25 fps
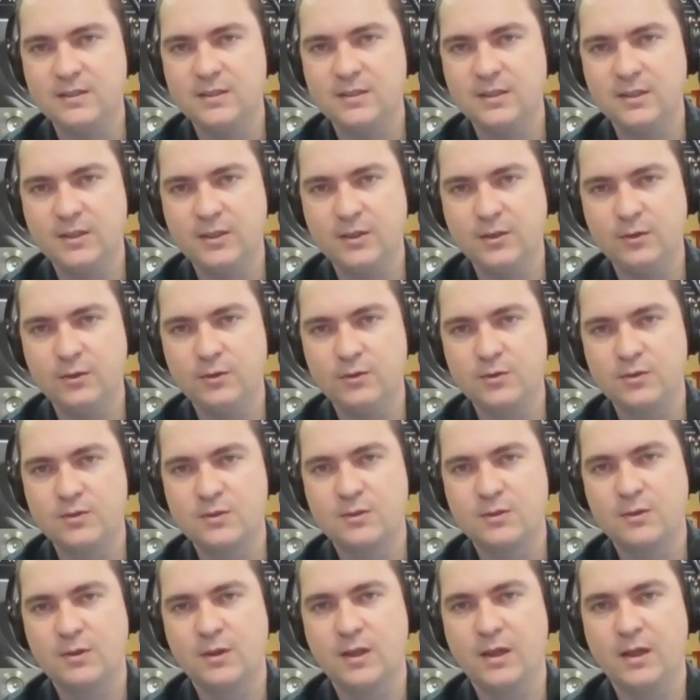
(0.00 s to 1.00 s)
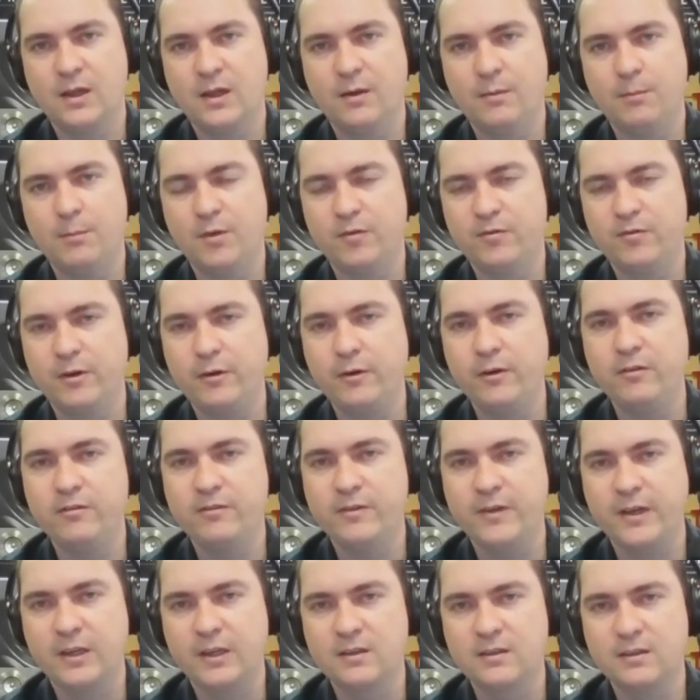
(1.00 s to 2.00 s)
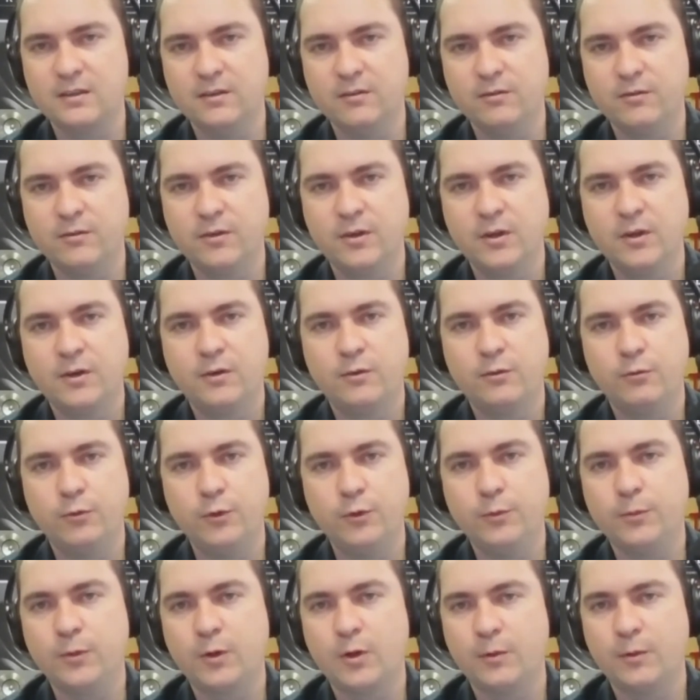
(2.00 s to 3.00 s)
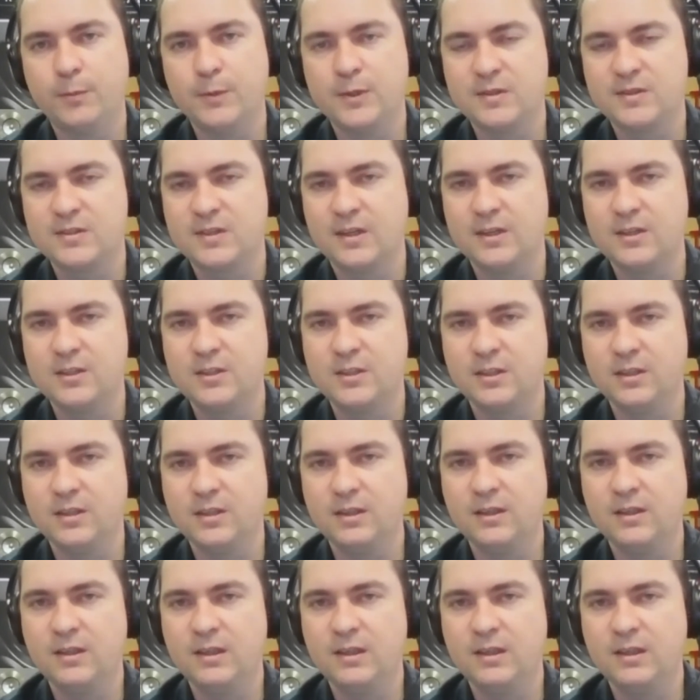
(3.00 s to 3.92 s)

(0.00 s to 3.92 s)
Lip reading: to use but very effective room compensation